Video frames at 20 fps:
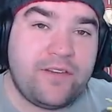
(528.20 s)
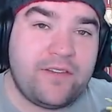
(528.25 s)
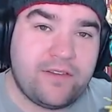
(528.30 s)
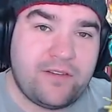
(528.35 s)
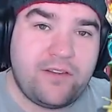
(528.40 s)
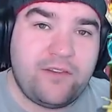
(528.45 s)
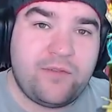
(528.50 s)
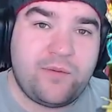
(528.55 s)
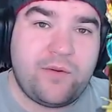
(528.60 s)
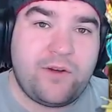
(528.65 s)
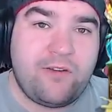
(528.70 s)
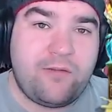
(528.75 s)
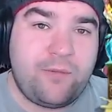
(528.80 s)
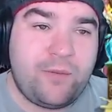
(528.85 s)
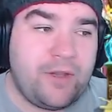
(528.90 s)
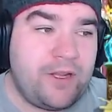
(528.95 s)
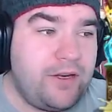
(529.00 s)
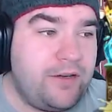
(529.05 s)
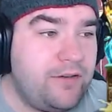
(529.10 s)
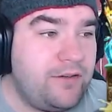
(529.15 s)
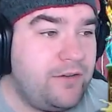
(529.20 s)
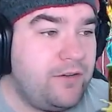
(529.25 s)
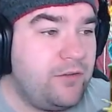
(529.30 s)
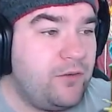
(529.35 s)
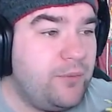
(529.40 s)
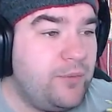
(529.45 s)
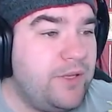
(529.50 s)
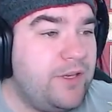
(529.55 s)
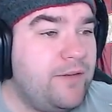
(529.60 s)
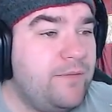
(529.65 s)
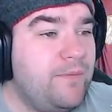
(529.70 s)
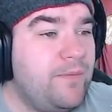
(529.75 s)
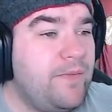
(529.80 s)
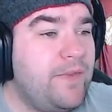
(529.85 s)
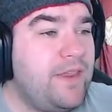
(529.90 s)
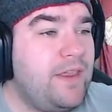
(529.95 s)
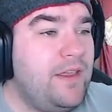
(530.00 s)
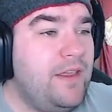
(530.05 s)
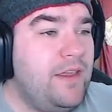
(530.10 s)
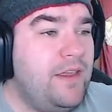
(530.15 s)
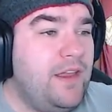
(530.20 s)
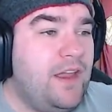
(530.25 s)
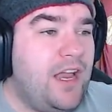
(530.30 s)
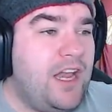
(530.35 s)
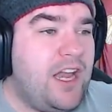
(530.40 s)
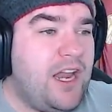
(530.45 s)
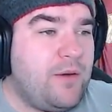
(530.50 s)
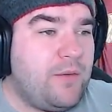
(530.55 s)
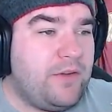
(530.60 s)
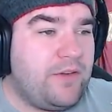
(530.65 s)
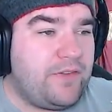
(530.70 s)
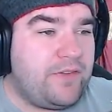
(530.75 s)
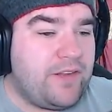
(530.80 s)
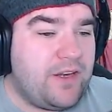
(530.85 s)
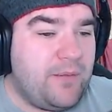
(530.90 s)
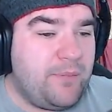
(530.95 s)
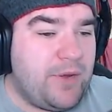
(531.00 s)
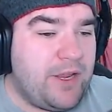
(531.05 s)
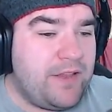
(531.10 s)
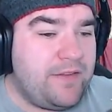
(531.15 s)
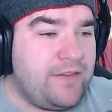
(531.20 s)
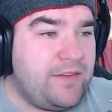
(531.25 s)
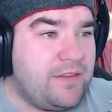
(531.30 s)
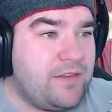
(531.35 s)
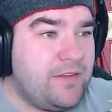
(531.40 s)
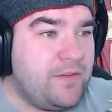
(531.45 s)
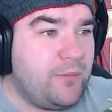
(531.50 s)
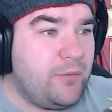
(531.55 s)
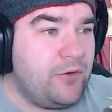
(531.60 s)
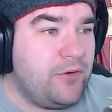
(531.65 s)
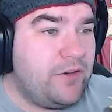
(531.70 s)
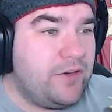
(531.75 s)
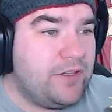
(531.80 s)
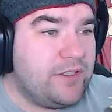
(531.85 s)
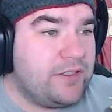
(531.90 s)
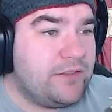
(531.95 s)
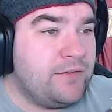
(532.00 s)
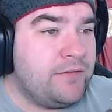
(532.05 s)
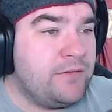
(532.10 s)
at least when I've played it a little bit. And now we're just going to basic this boy down.